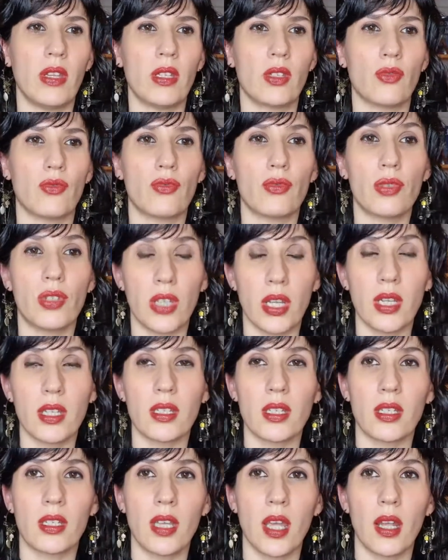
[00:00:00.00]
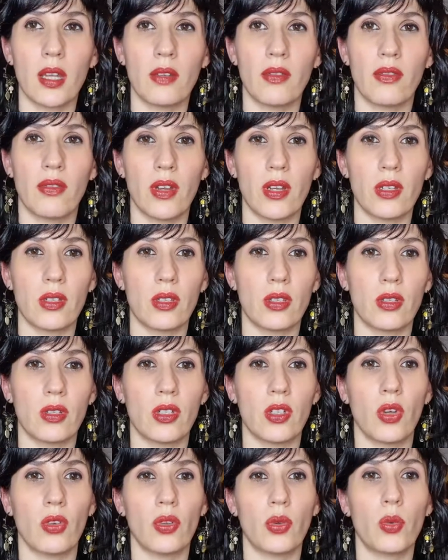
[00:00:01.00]
routine, as I said, versus
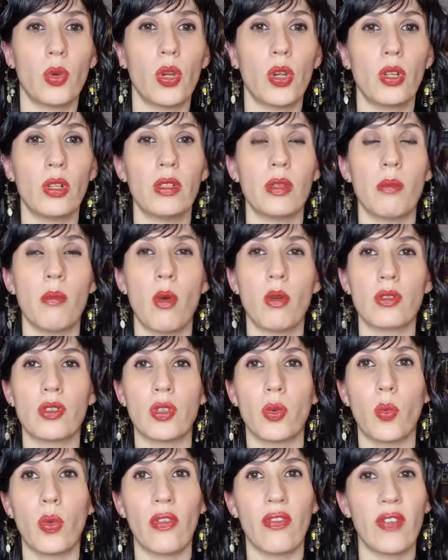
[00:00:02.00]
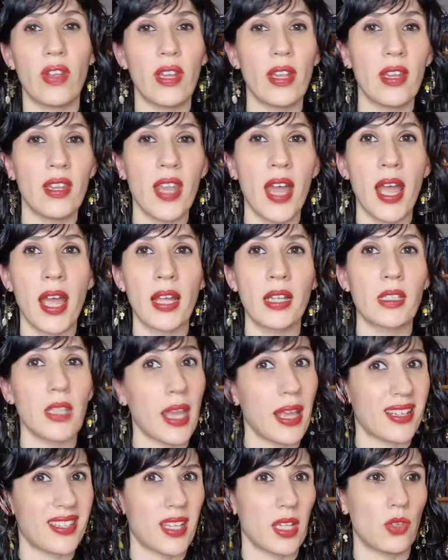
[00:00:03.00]
the other world, the monster we feed at night,
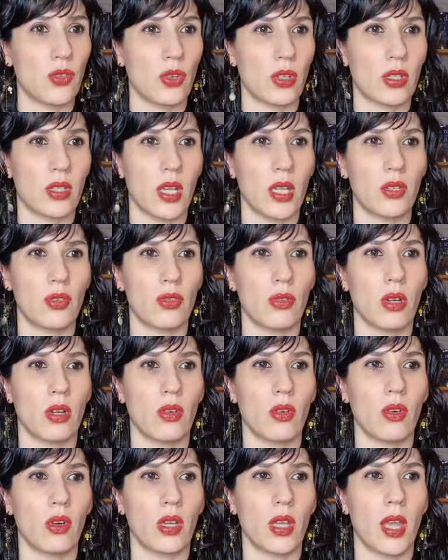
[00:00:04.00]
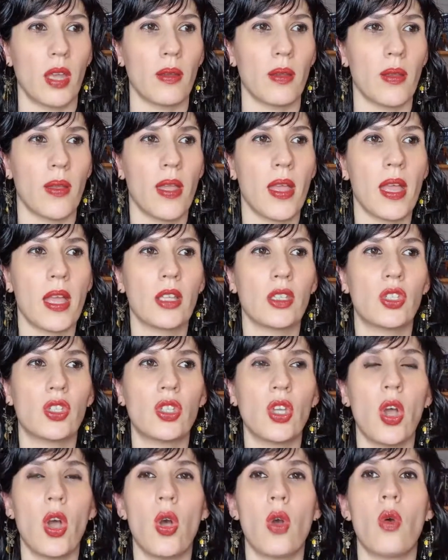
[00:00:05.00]
etc, etc. Okay,
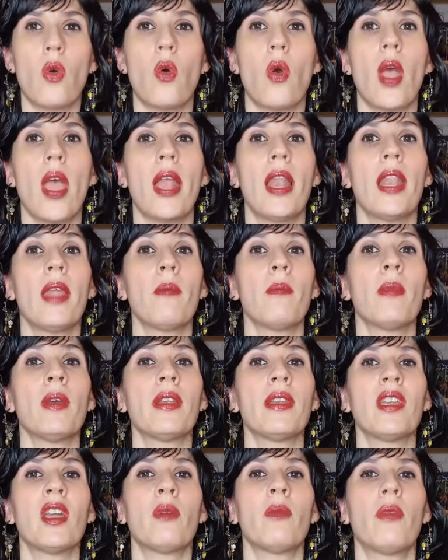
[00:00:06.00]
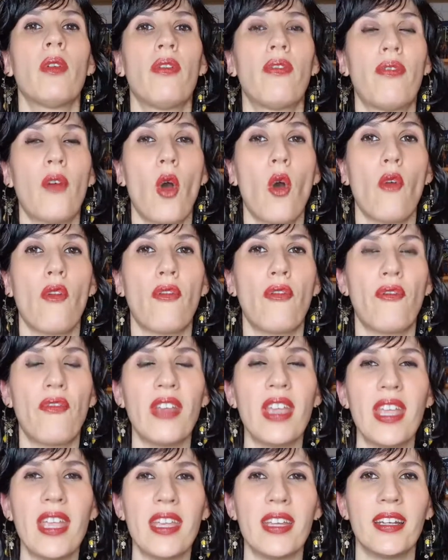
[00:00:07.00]
so element number 4,
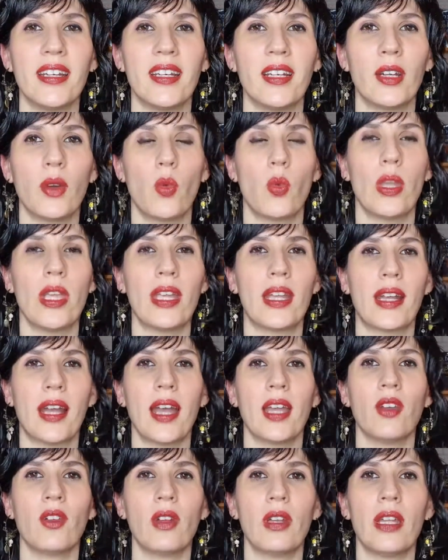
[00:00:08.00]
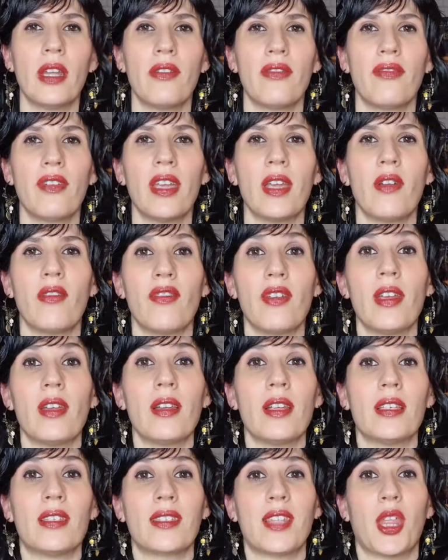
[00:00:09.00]
fear. We cannot live fear. Fear
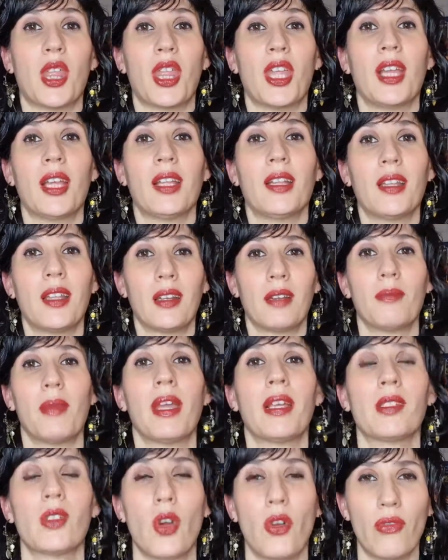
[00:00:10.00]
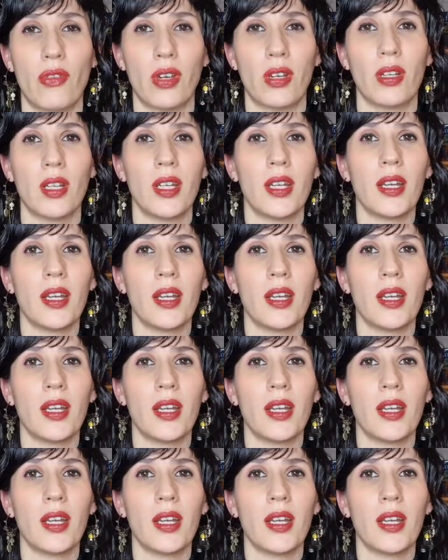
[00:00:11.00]
is the thing that makes horror